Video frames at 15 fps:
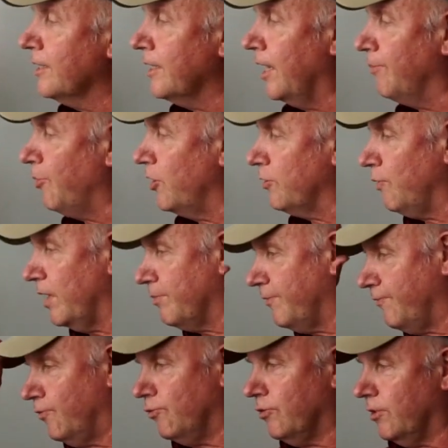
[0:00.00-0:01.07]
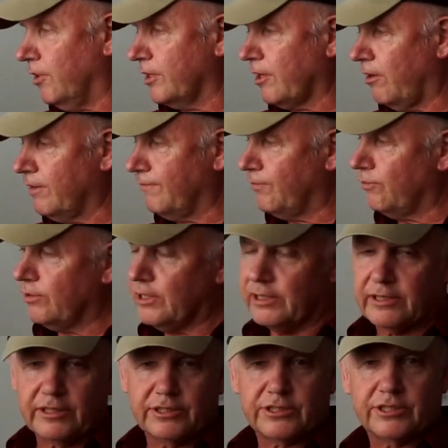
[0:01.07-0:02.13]
Now, by the way, before I go any
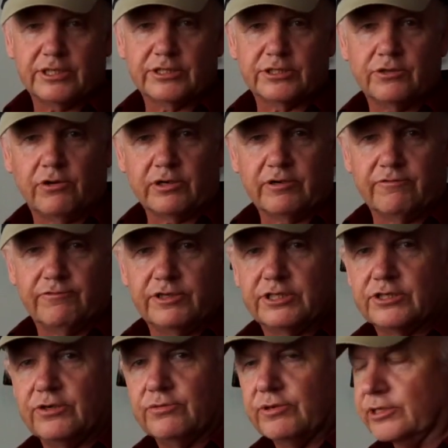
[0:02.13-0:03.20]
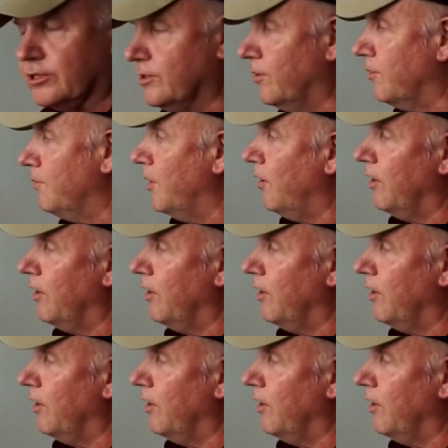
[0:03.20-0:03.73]
further, this is not original, it's not